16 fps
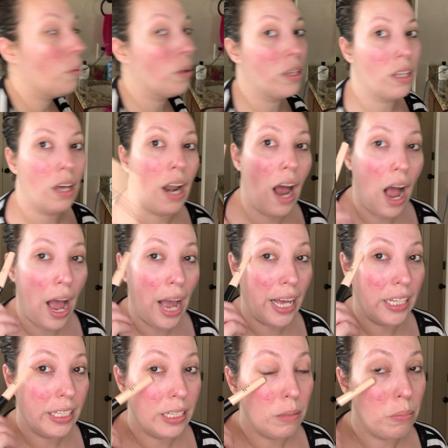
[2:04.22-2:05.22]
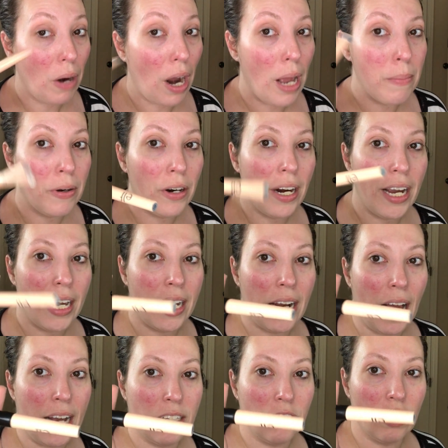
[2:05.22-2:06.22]
with an eyelid primer, and
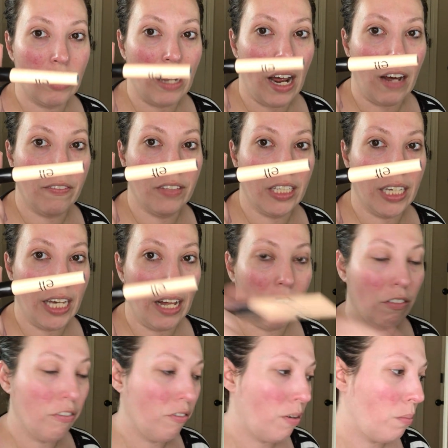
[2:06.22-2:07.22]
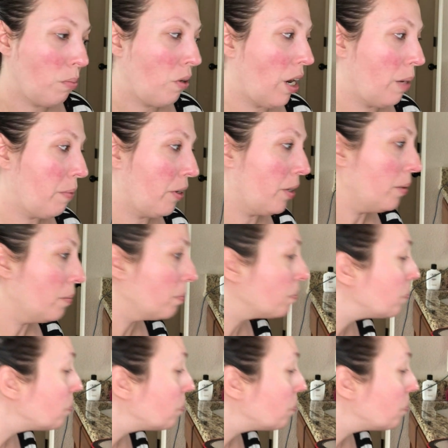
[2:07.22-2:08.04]
I just have the e.l.f. primer.